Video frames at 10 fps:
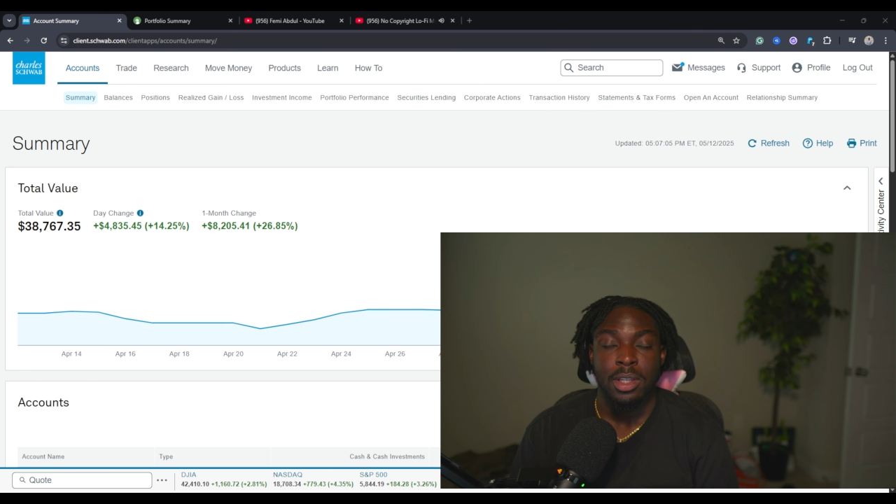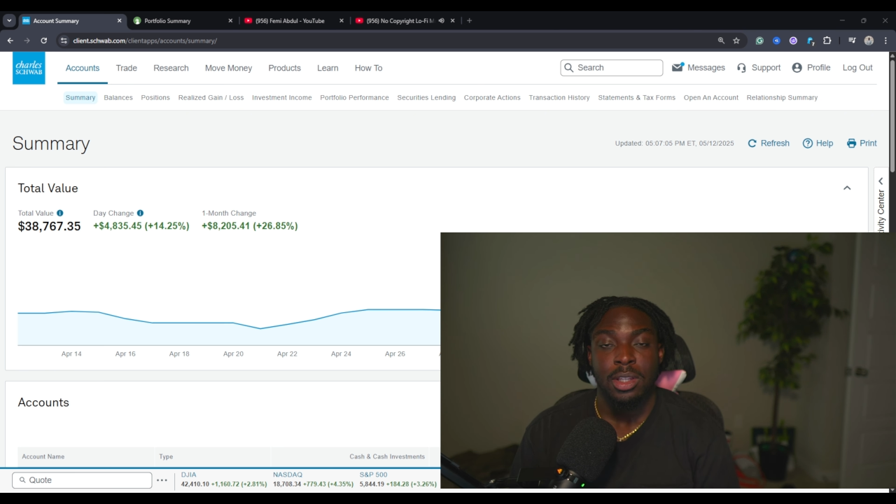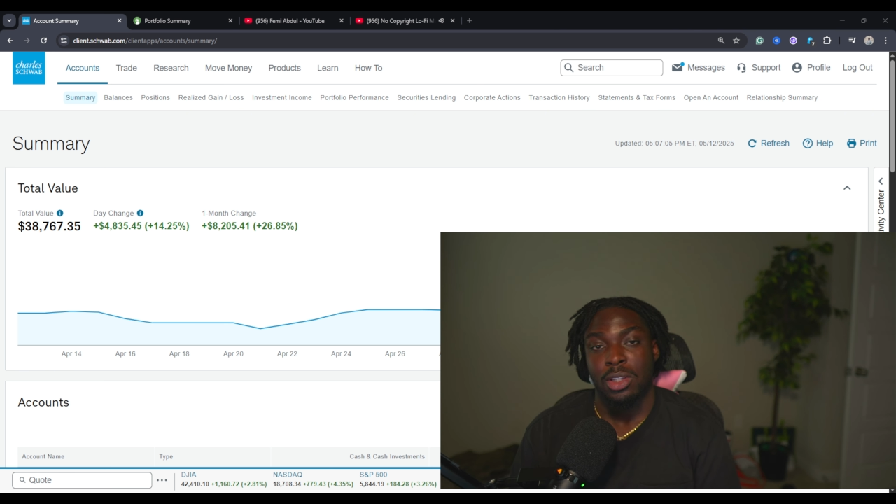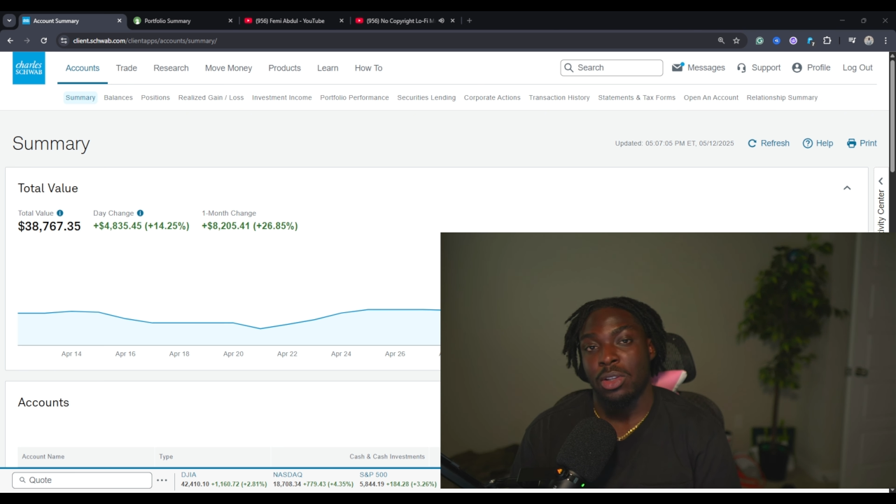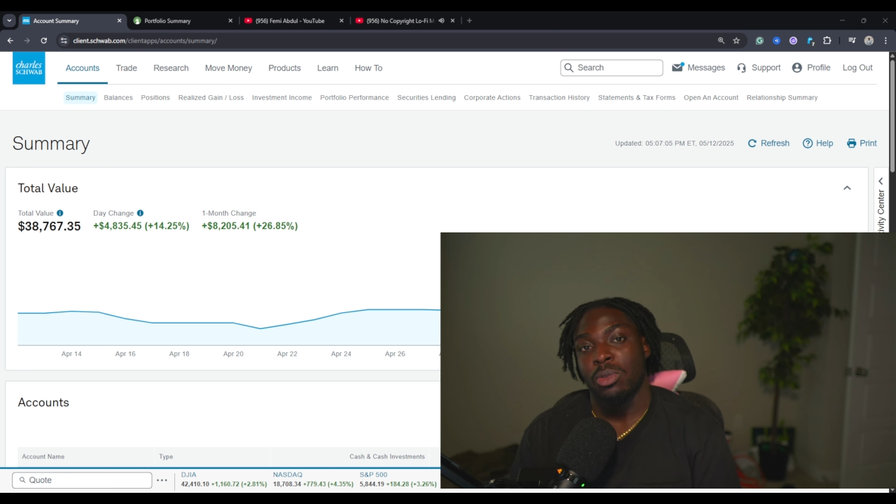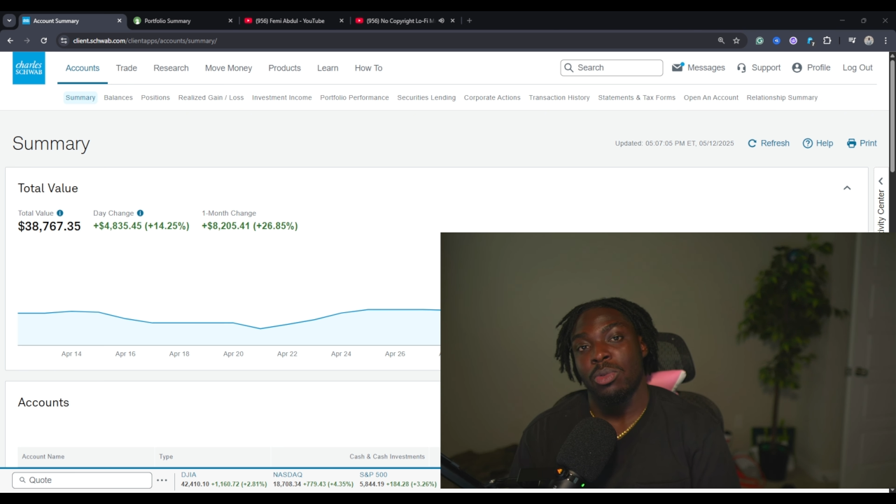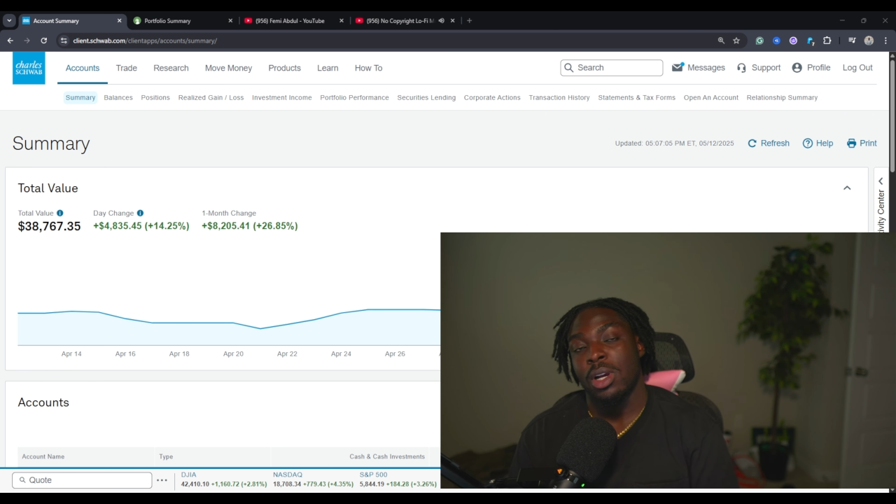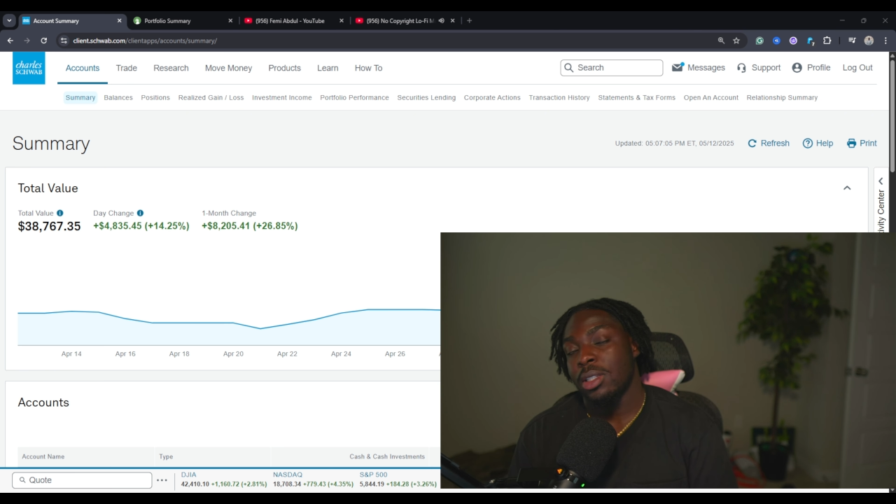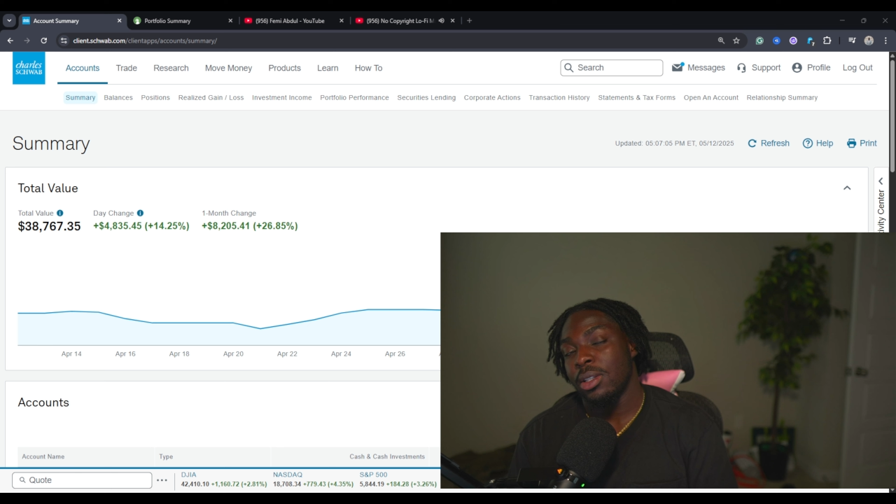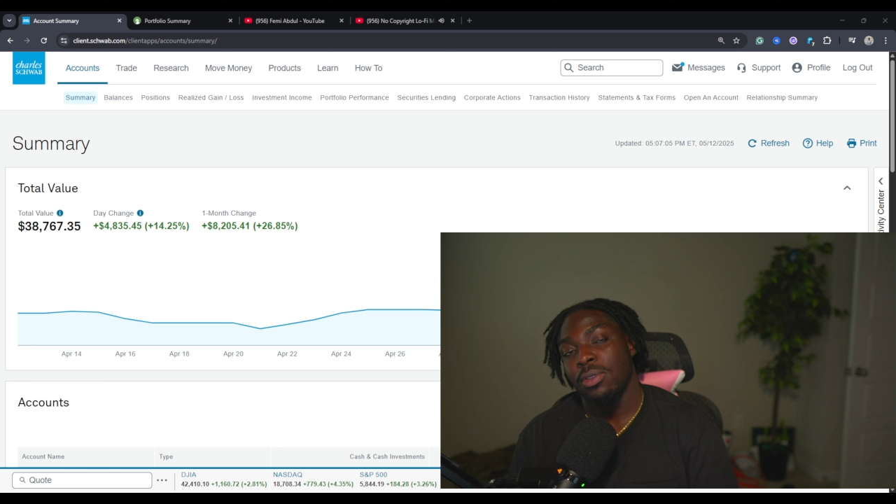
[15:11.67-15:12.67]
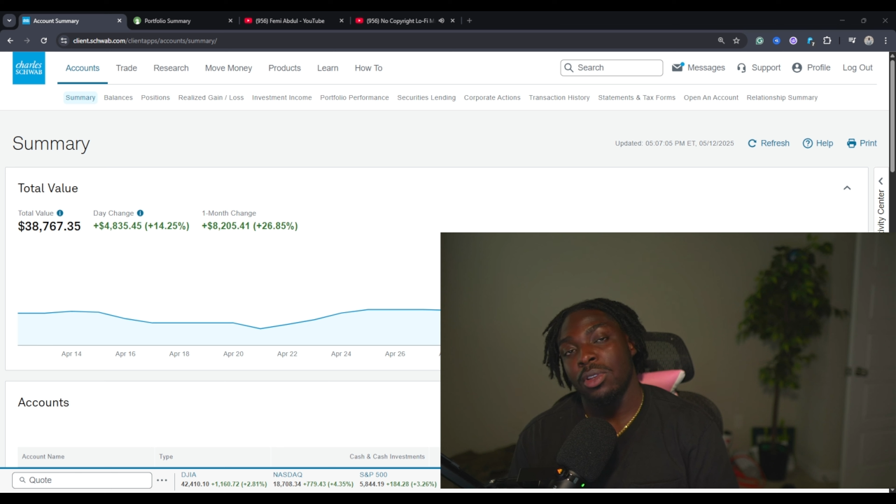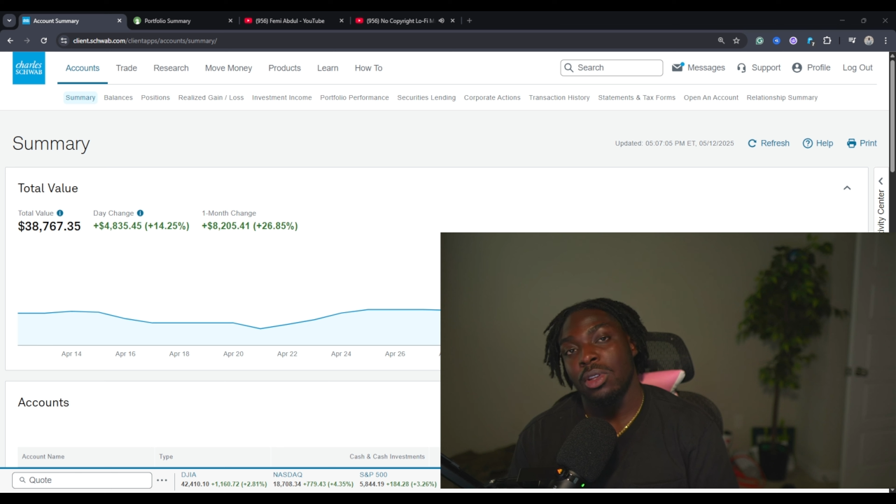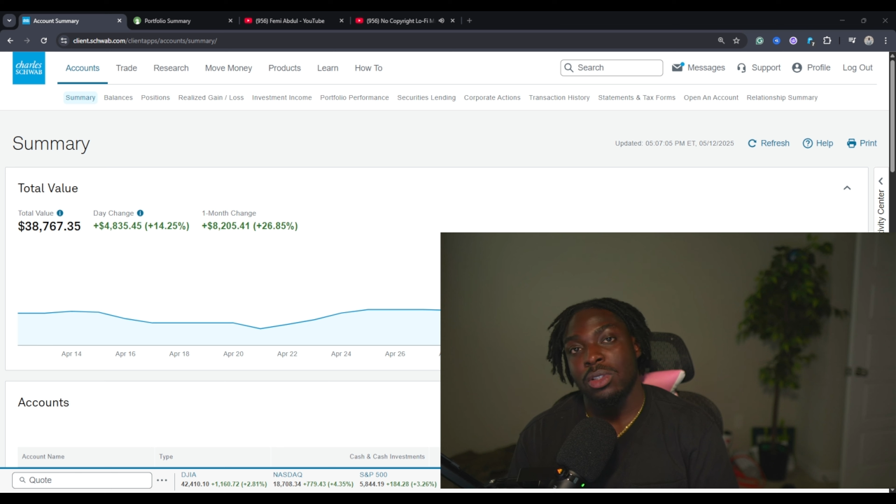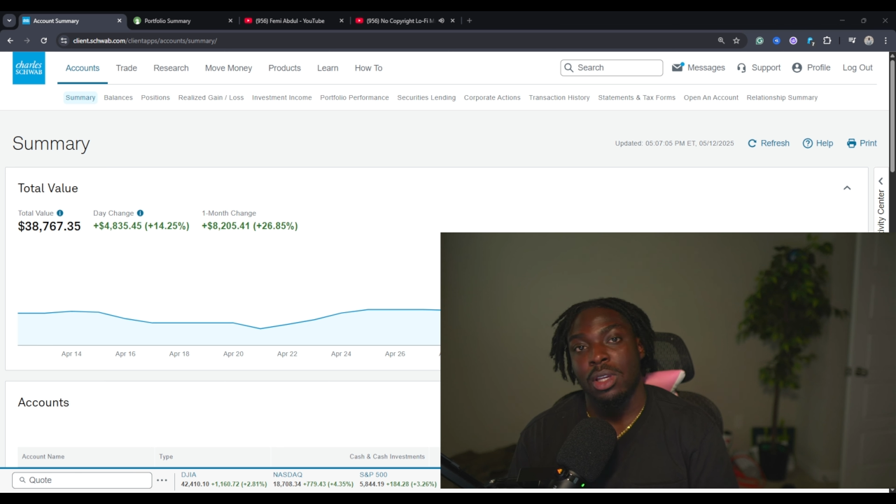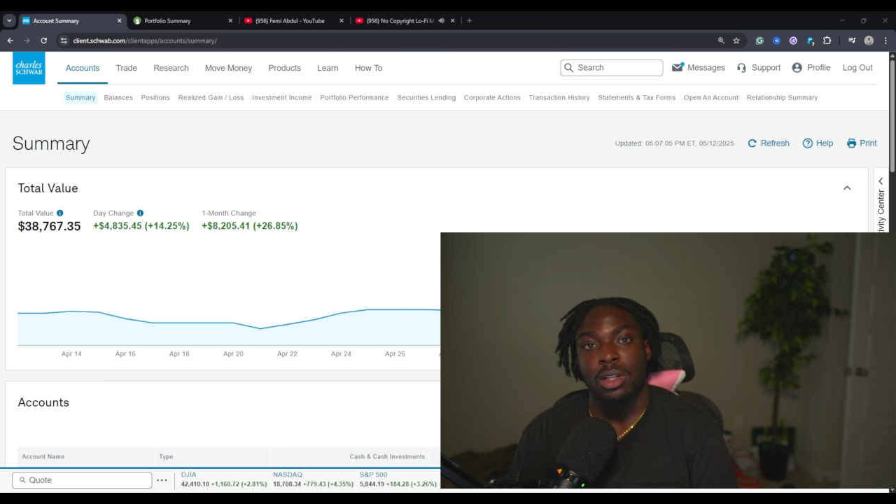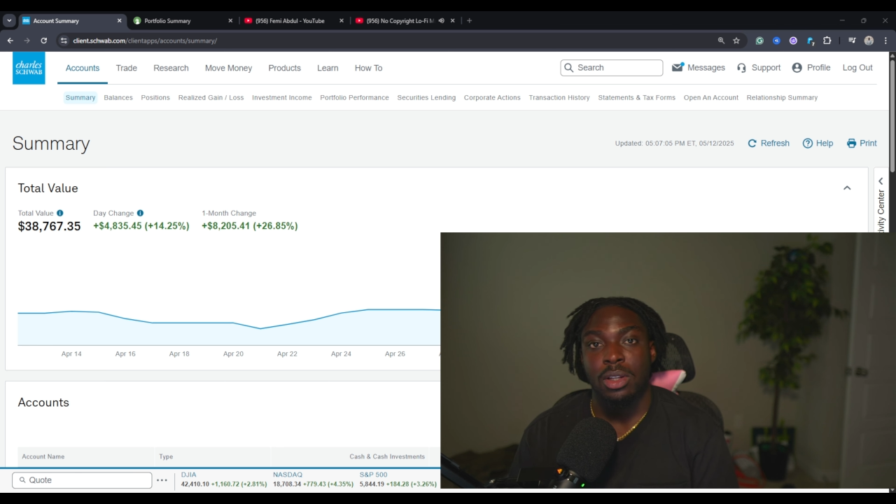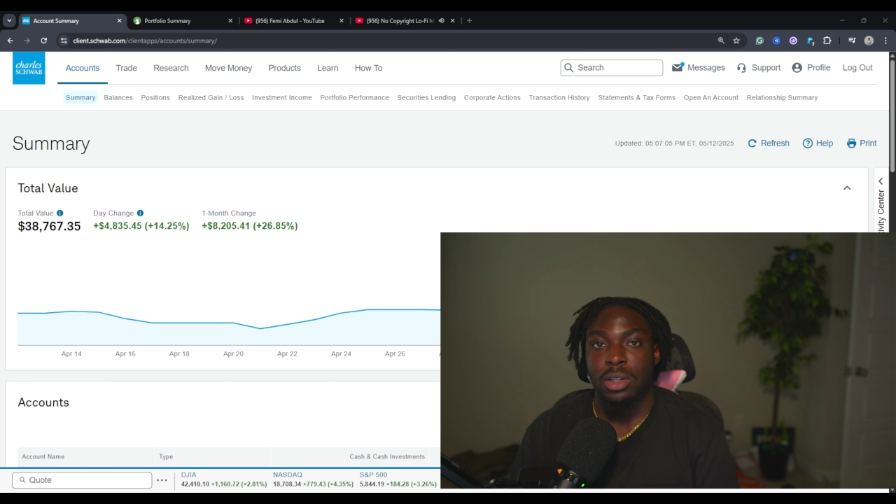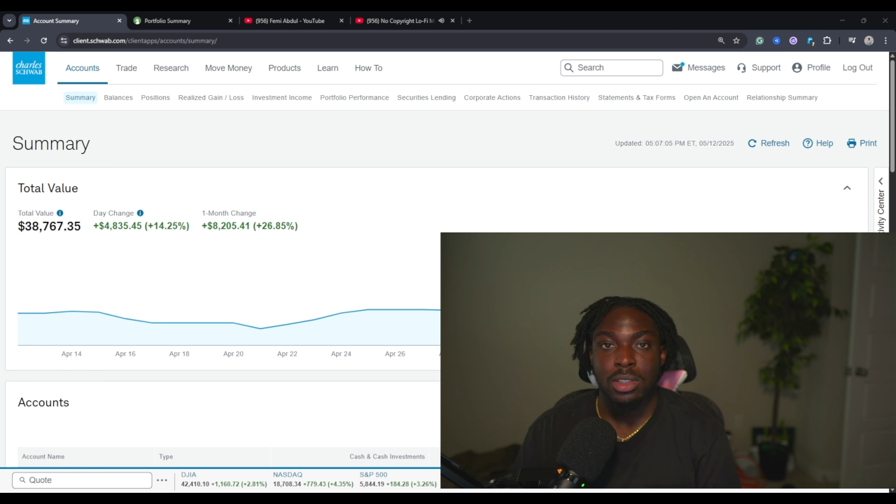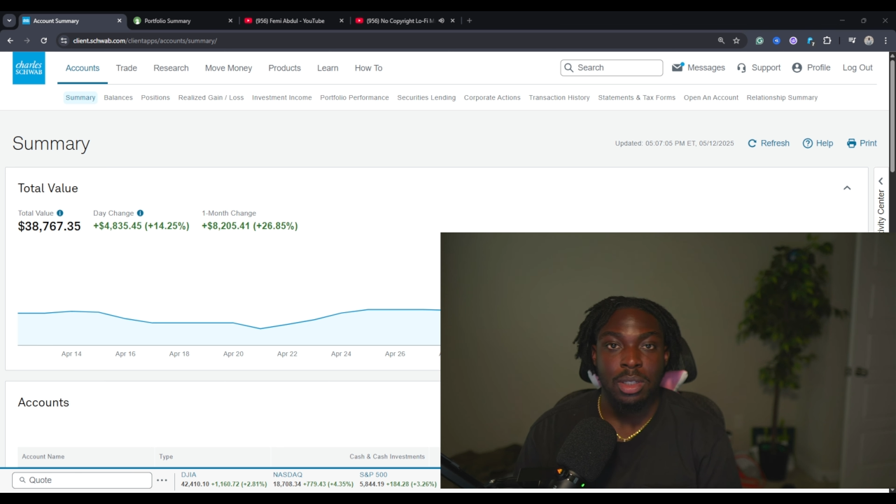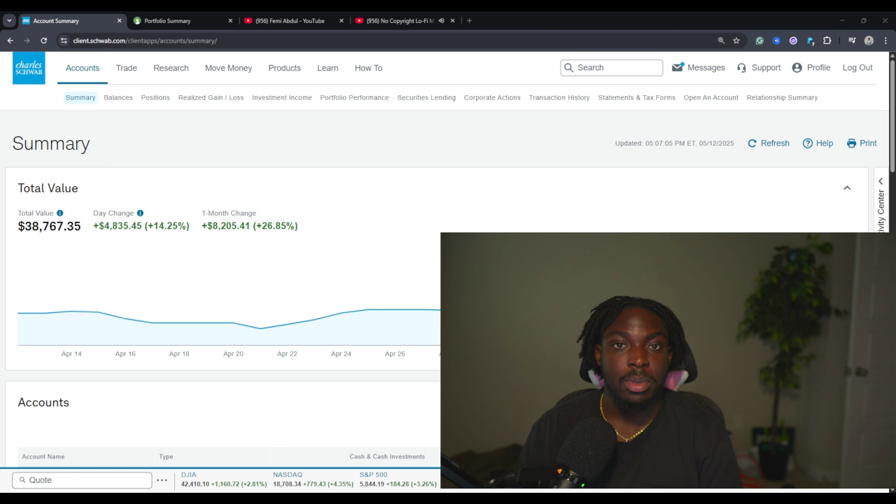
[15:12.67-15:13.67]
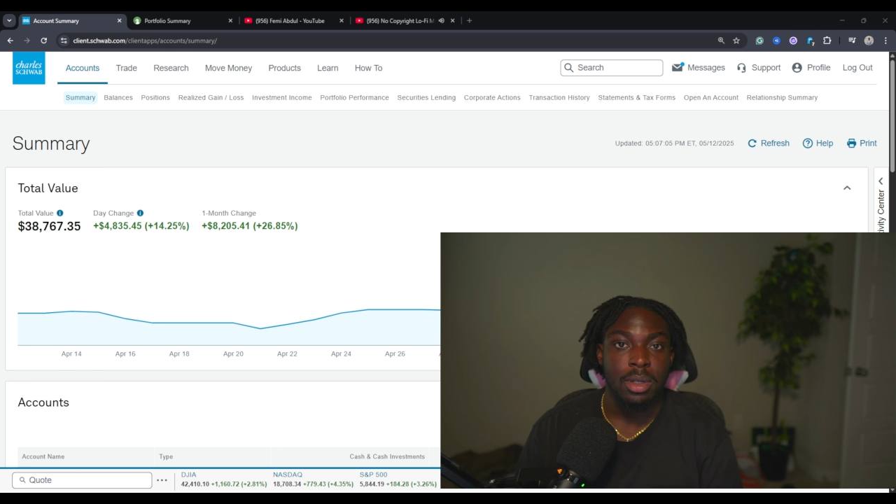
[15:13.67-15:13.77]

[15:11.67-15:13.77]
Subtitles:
you're watching the video trying to learn something